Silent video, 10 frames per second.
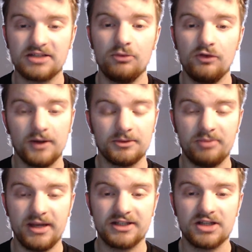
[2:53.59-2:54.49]
move up the
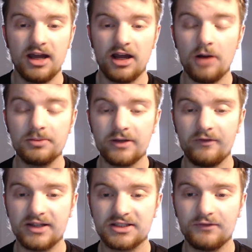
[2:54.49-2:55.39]
pitch, help
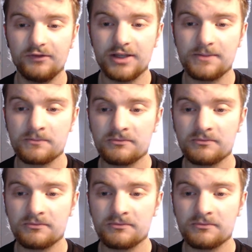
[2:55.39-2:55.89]
defensively.